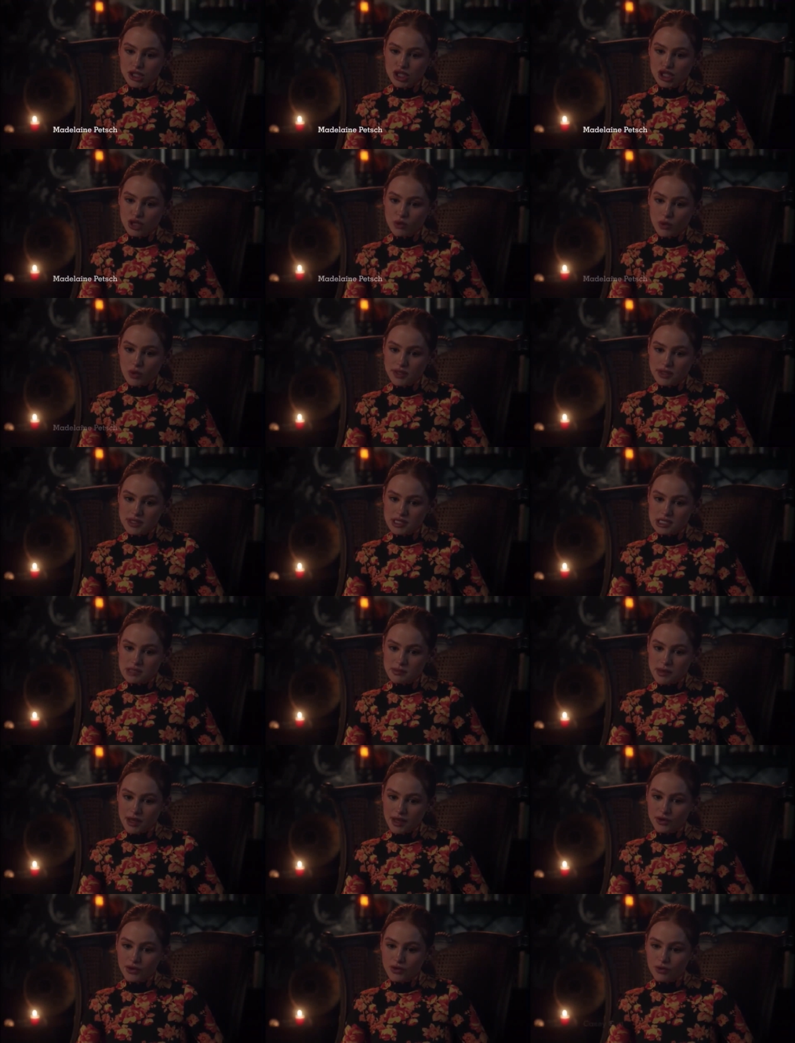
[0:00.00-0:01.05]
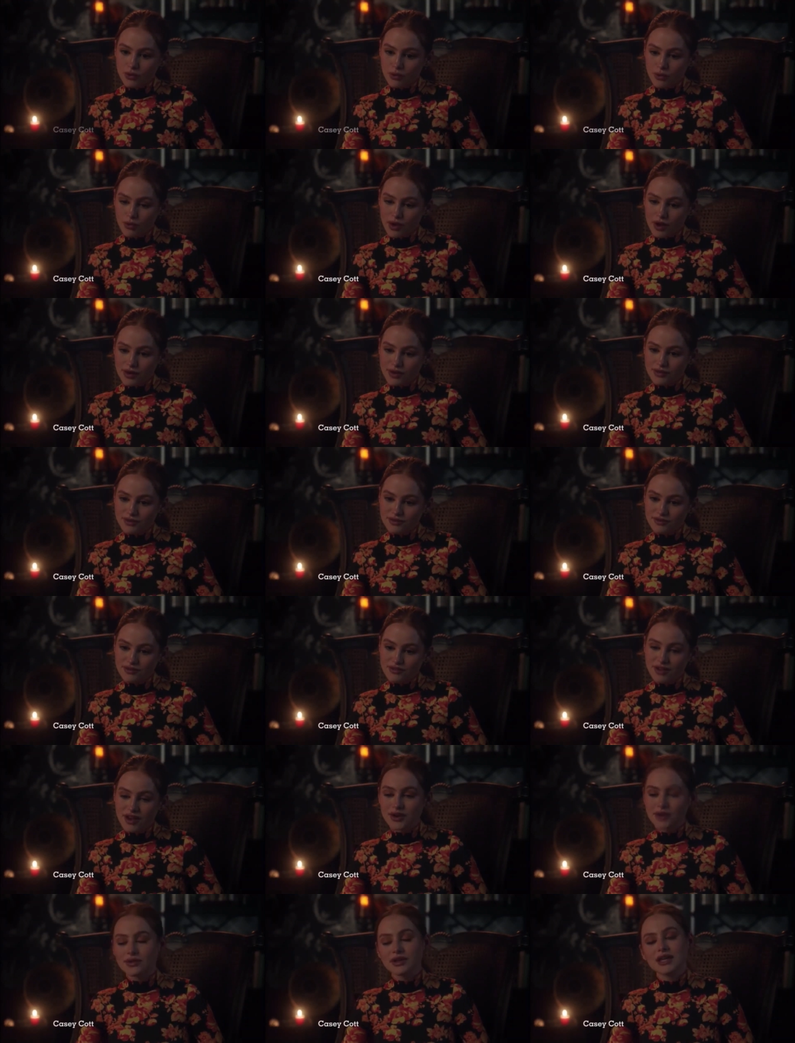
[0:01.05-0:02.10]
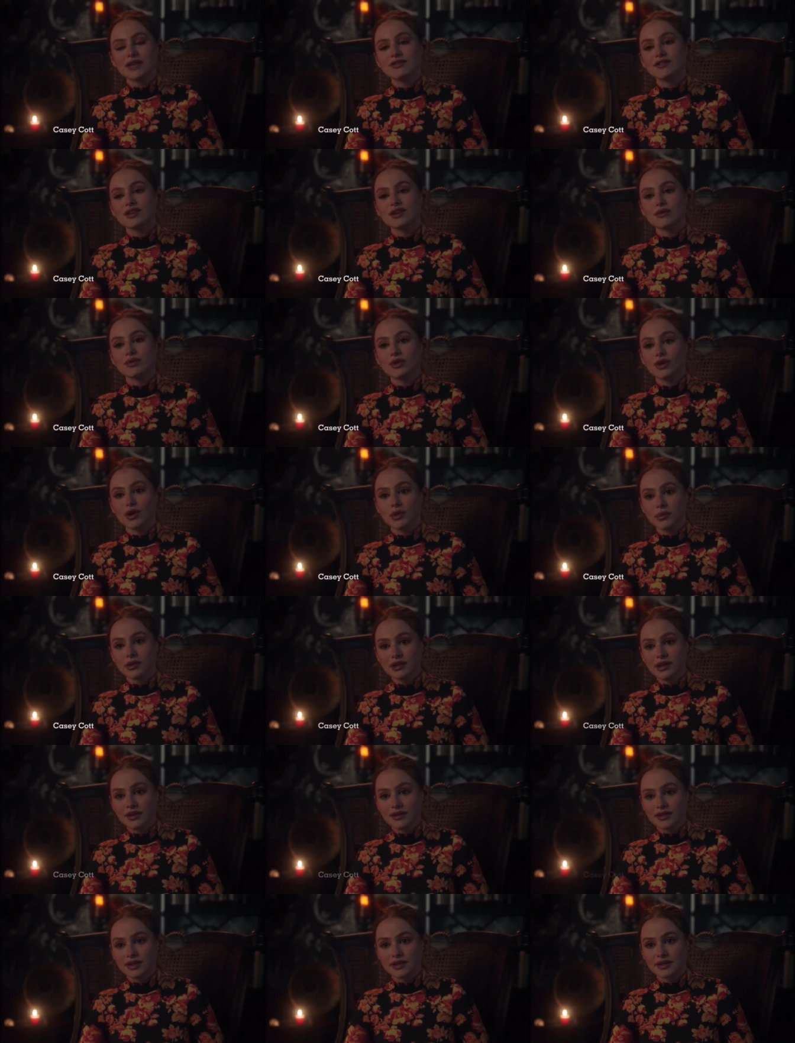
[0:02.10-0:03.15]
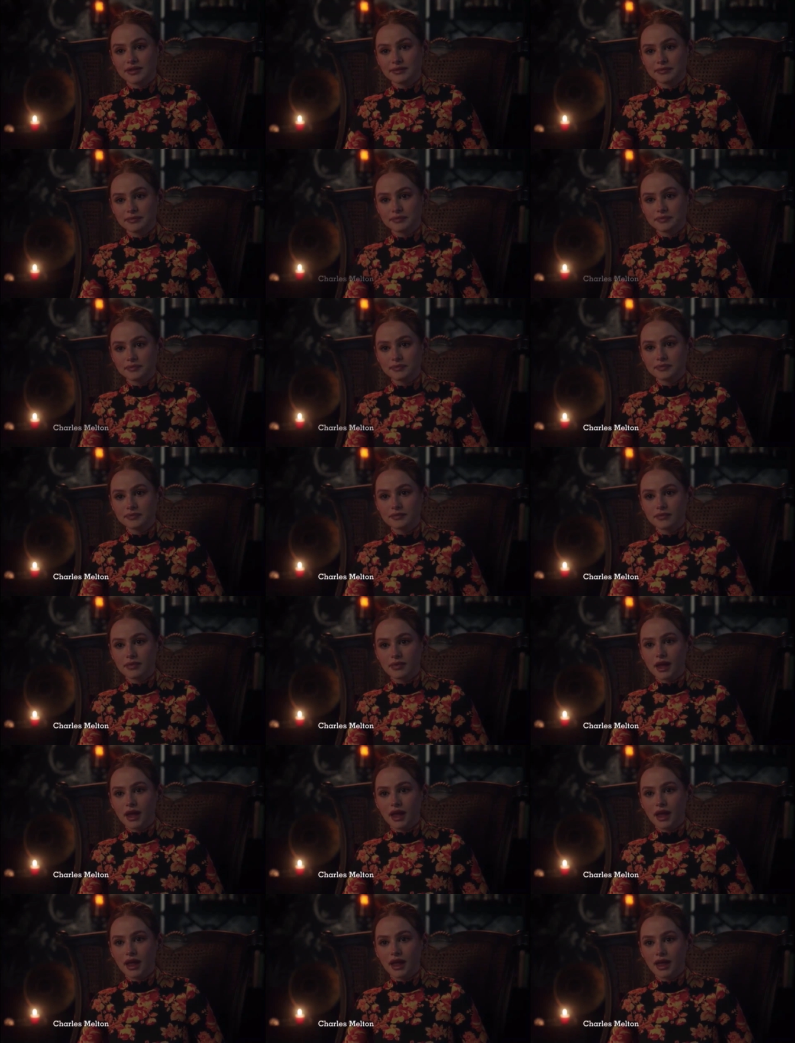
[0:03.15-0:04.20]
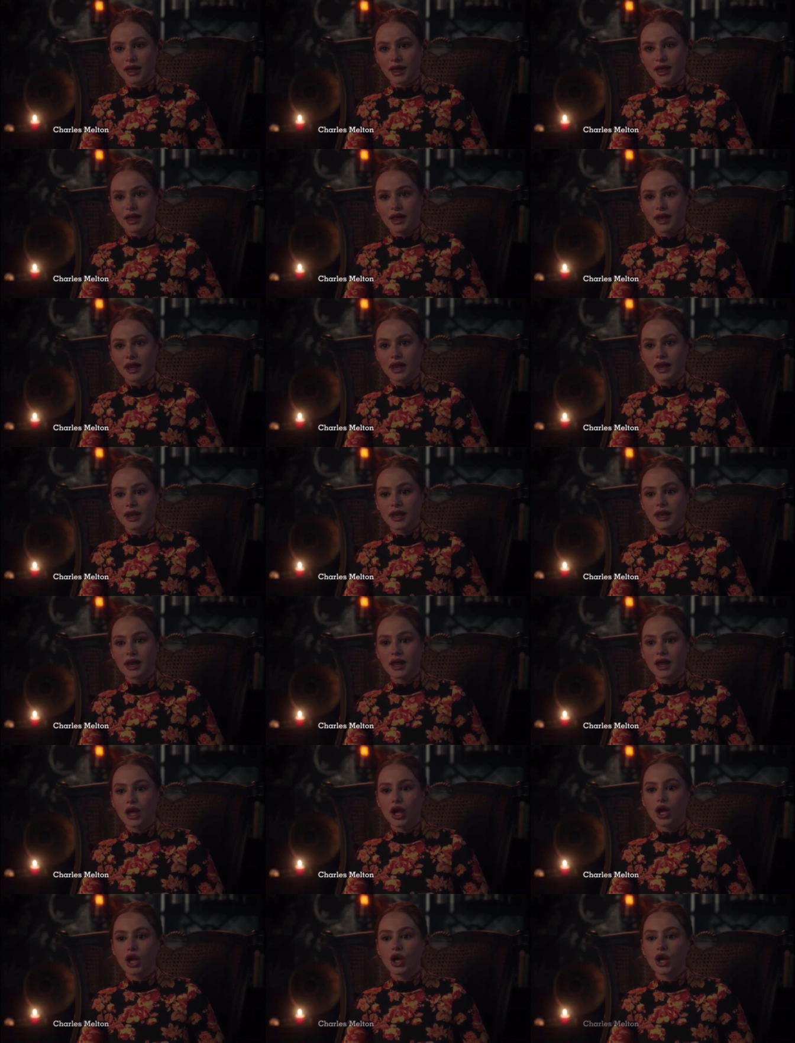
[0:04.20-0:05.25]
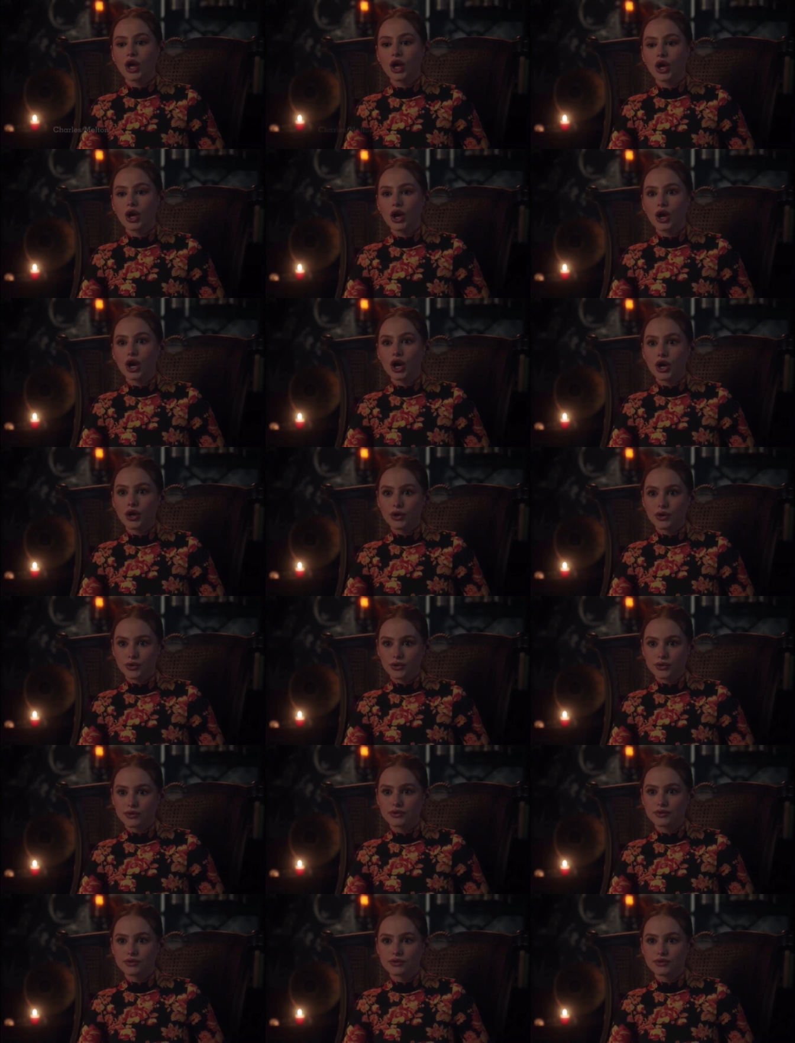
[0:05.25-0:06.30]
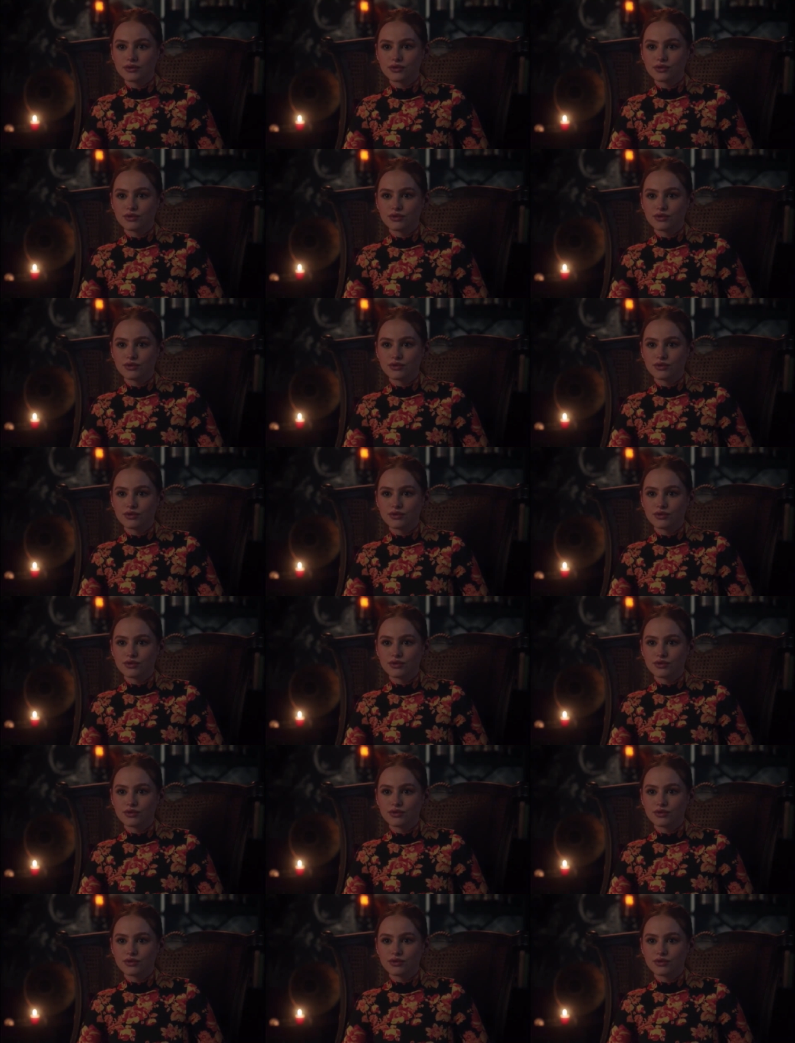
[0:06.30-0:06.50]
she wants to spend one final evening with her beloved in carnal